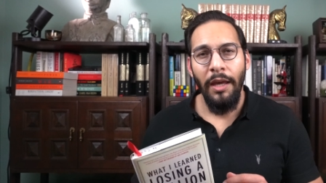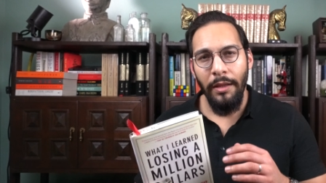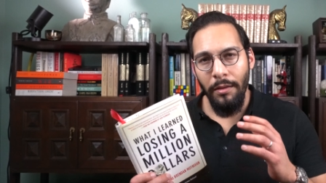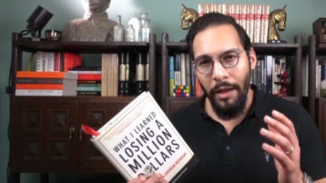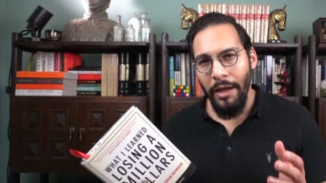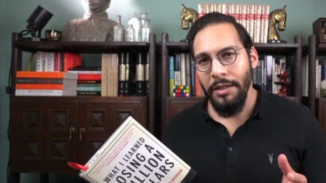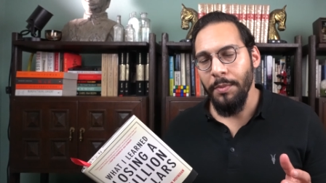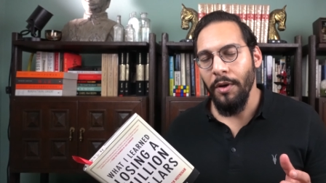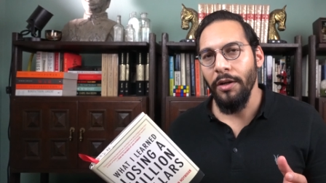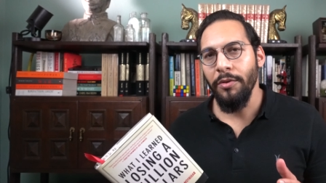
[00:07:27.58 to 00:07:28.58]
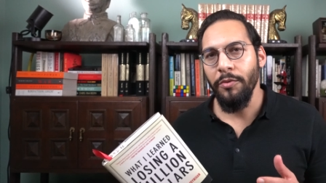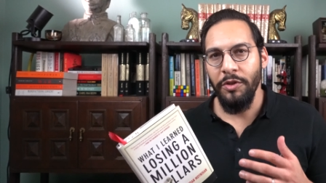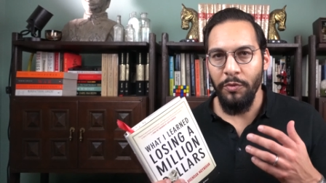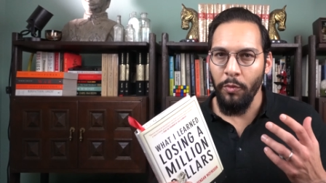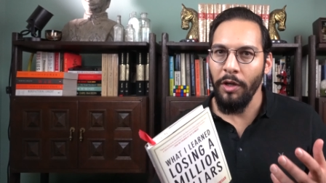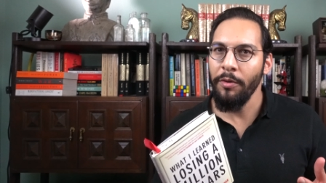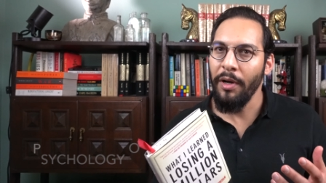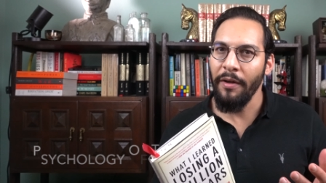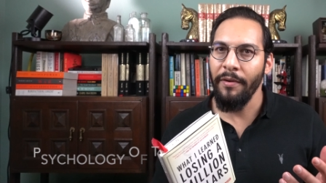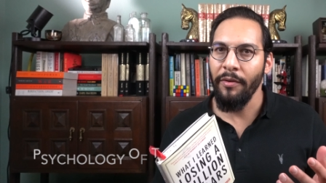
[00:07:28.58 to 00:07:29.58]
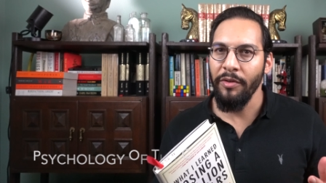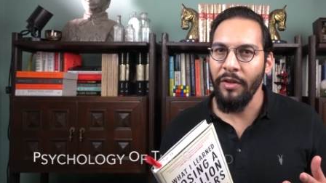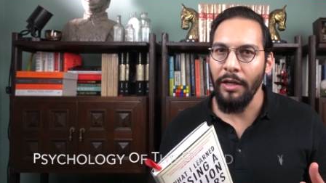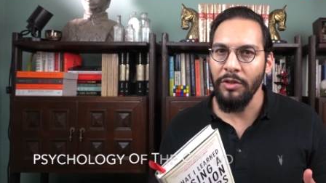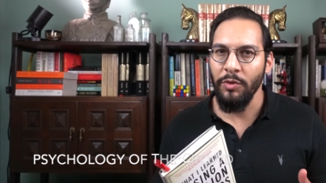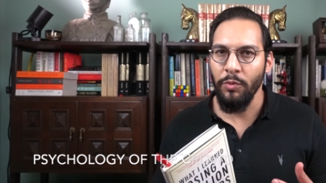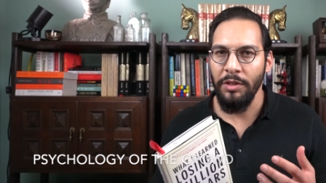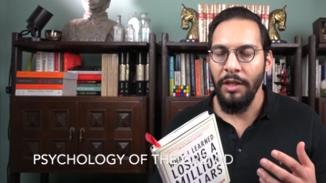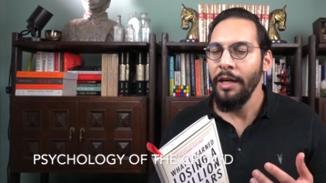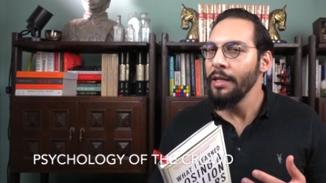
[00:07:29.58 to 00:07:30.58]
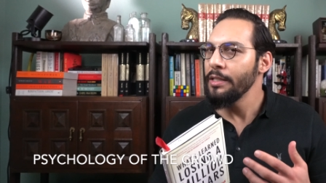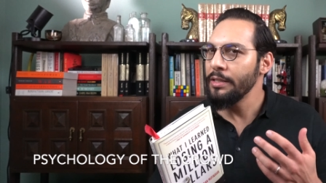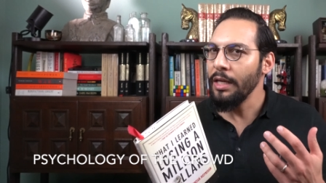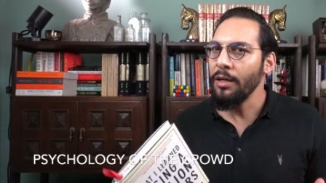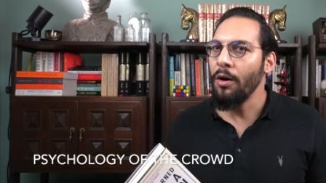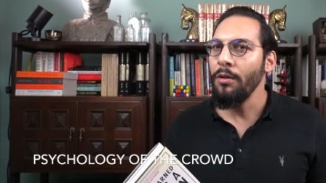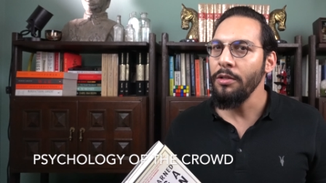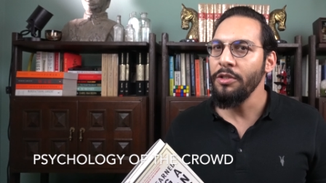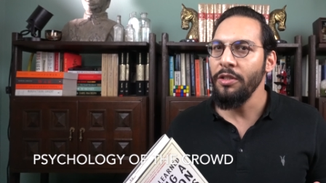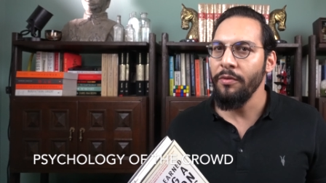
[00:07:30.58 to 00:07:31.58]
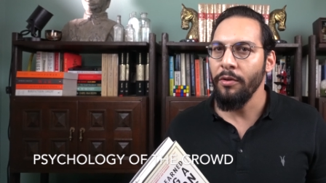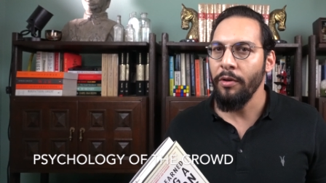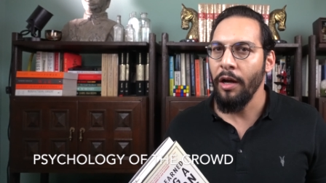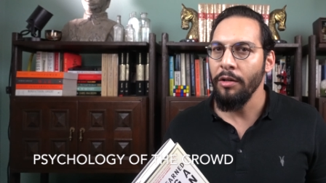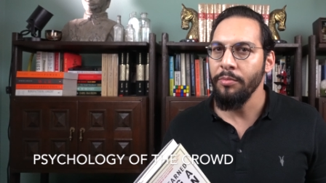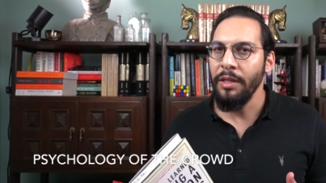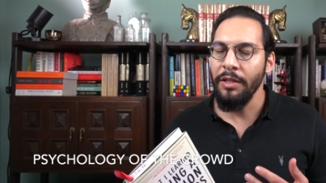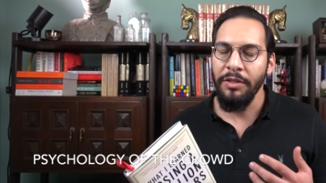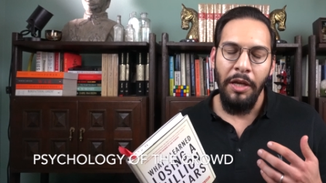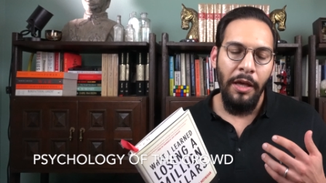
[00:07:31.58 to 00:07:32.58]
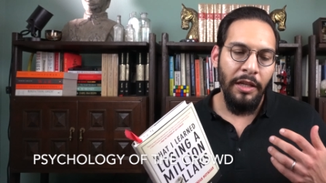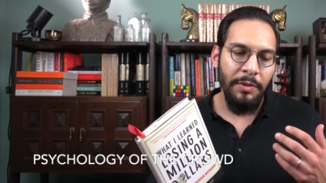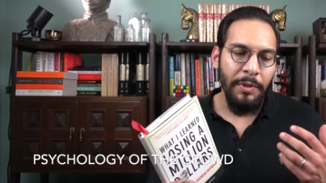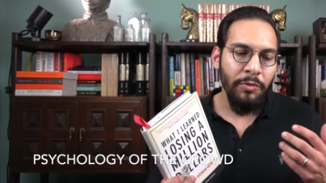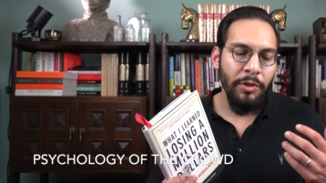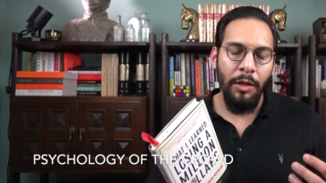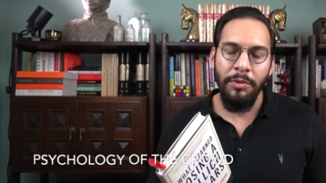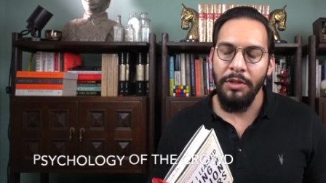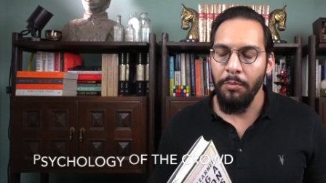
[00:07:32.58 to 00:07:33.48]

And the last part, which is one of my favorite sections, was psychology of the crowd, because especially when it comes to